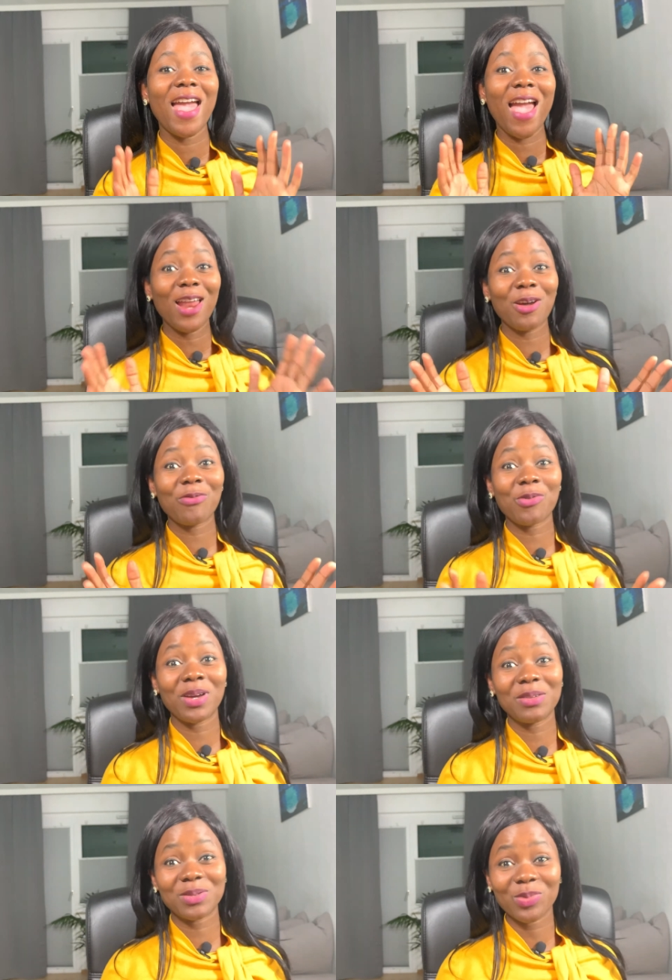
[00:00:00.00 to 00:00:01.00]
Hello everyone, my
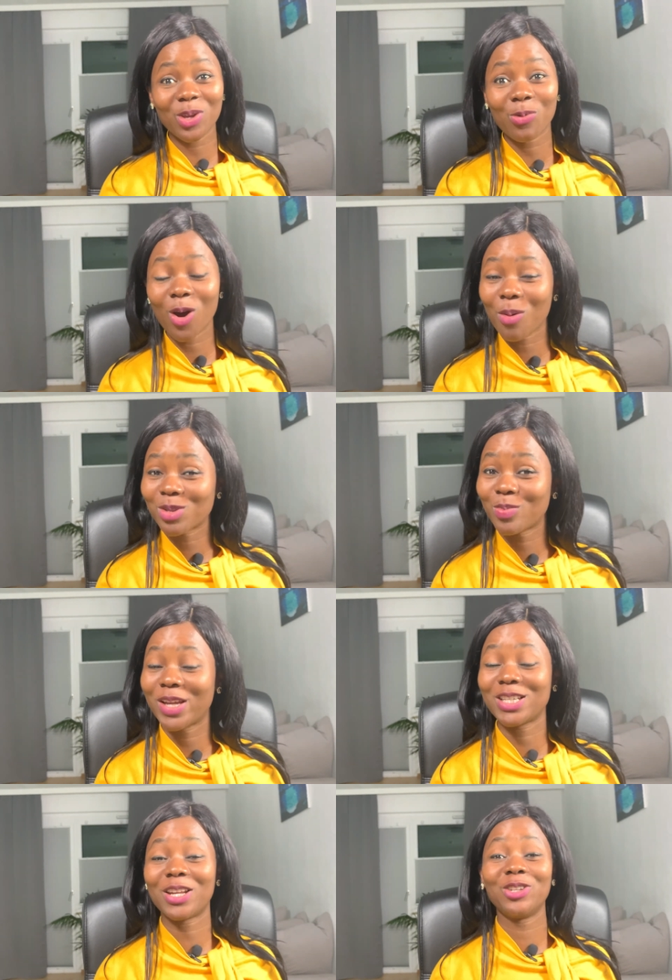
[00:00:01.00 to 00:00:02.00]
name is Bukky. Welcome to my
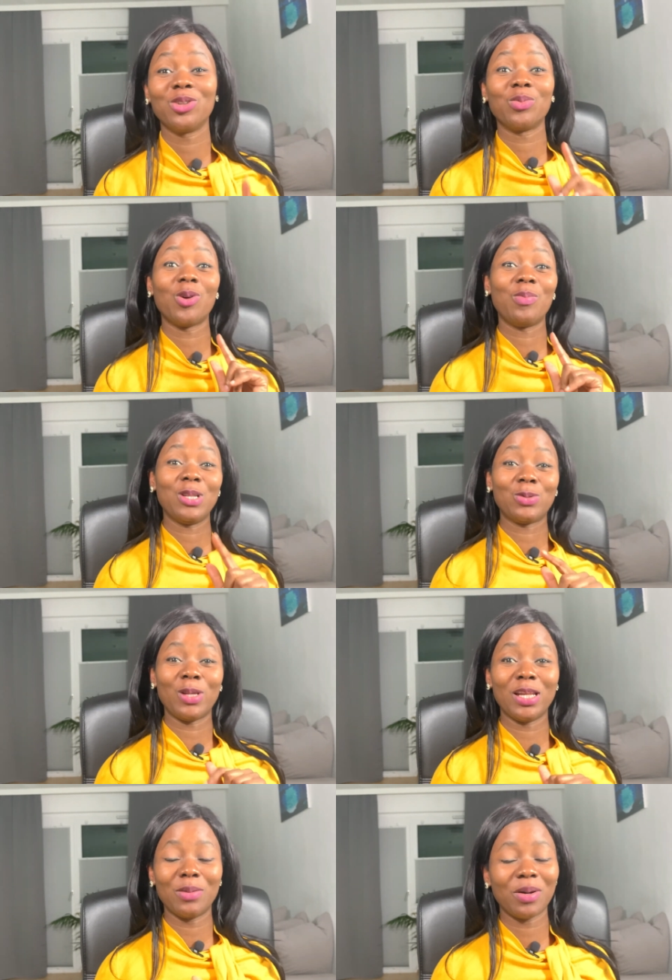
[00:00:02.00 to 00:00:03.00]
channel, your one place where
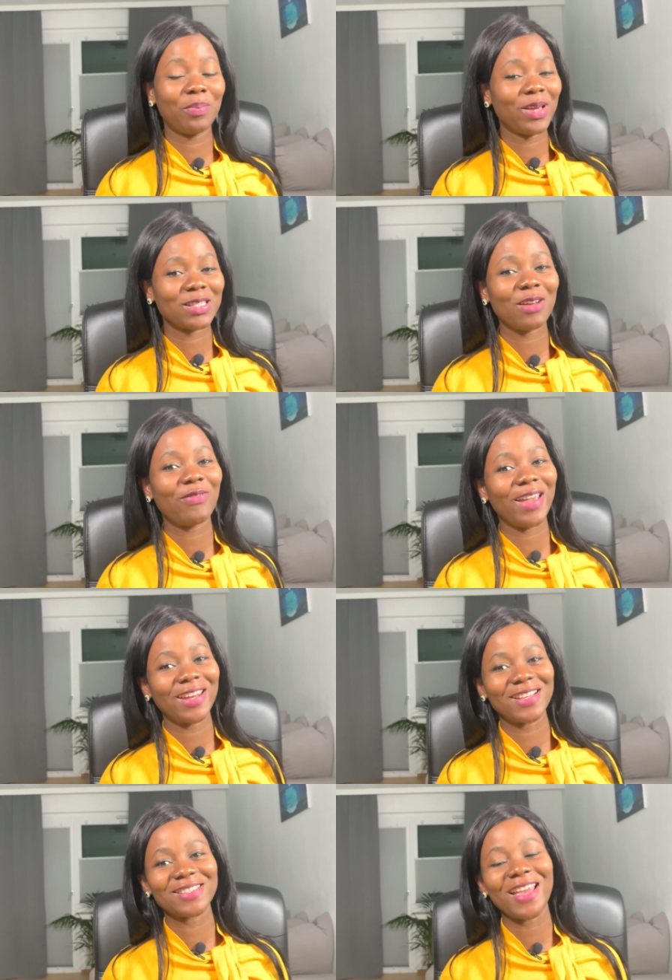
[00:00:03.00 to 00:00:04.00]
you learn about personal
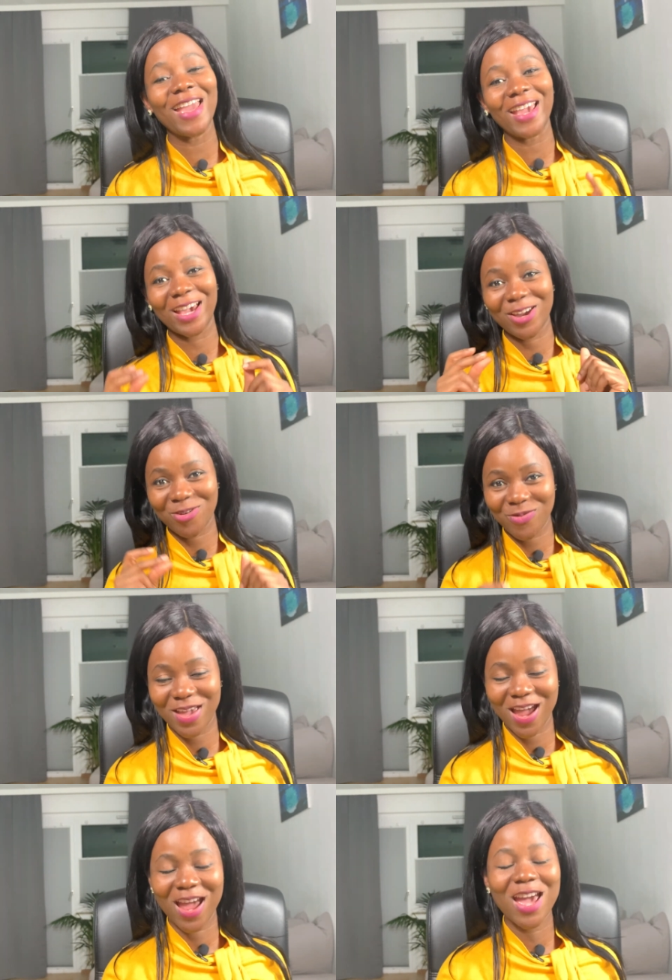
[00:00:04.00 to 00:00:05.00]
finance and
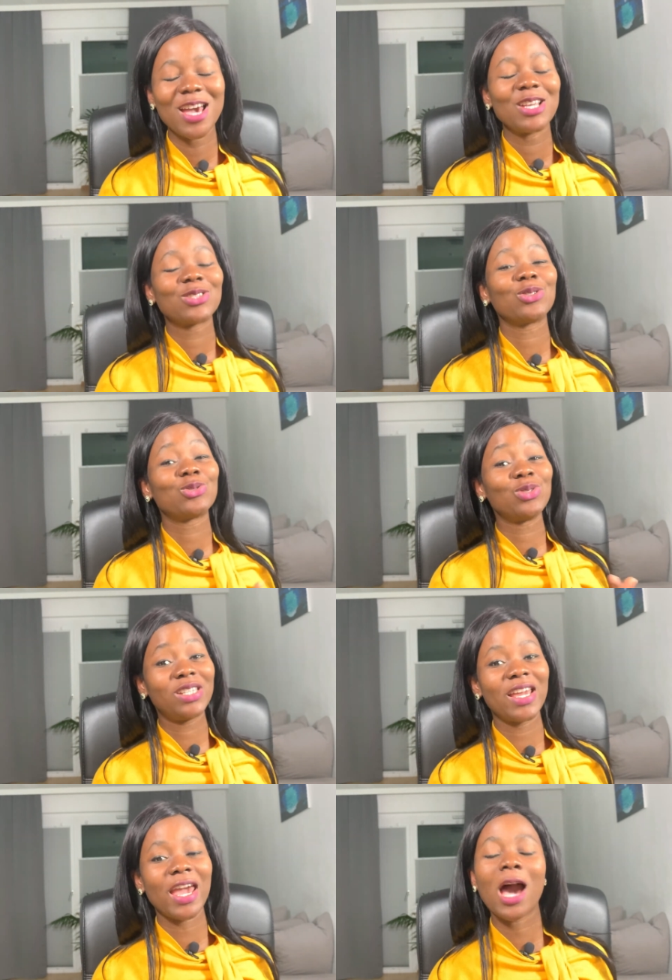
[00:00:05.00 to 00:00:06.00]
career. So
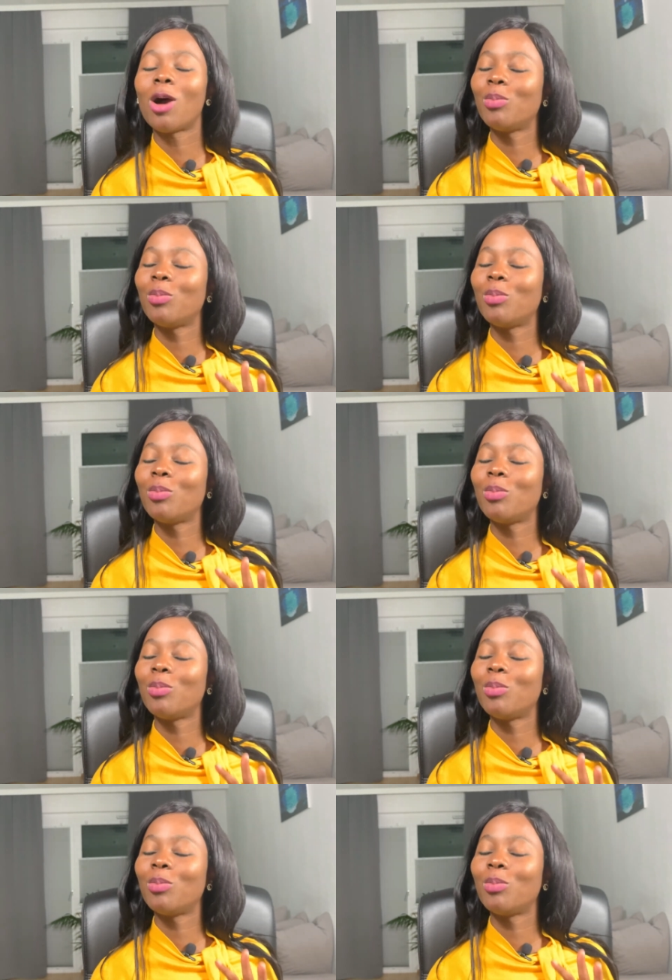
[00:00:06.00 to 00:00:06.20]
today I'll